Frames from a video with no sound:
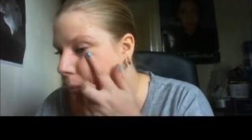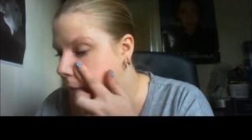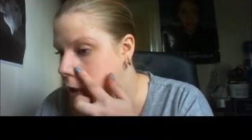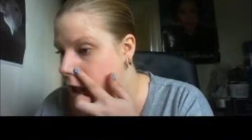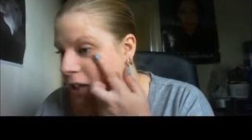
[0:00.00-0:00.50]

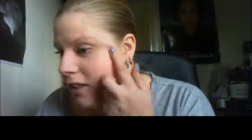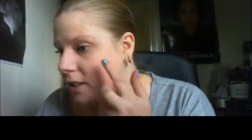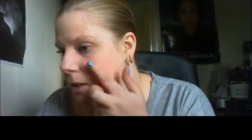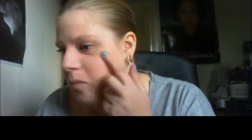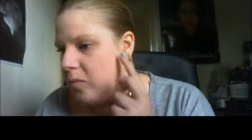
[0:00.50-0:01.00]

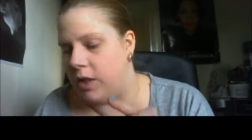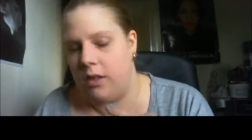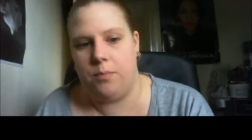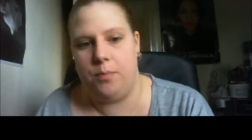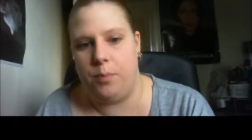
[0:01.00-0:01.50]
including my
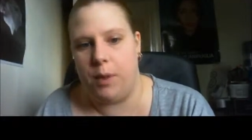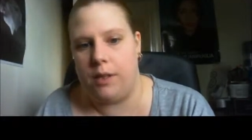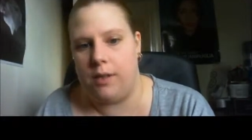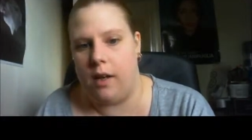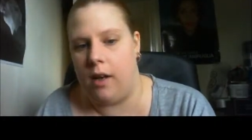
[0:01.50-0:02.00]
cheeks,
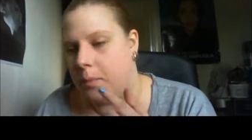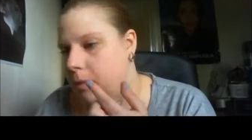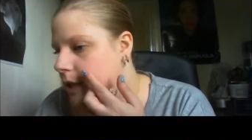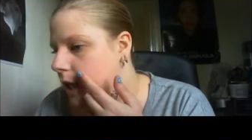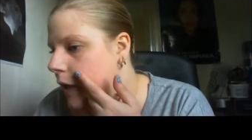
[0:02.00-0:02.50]
just
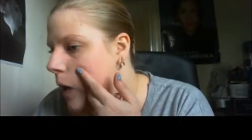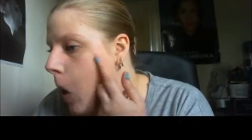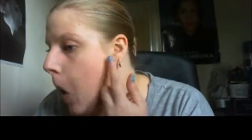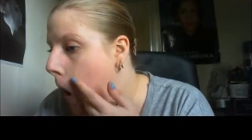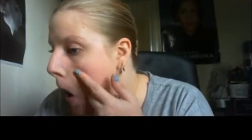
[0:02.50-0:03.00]
because I
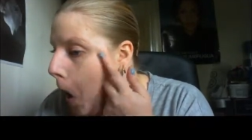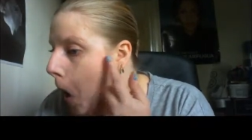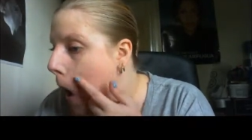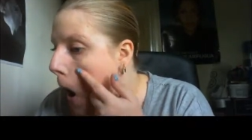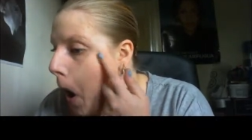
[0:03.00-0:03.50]
like my skin.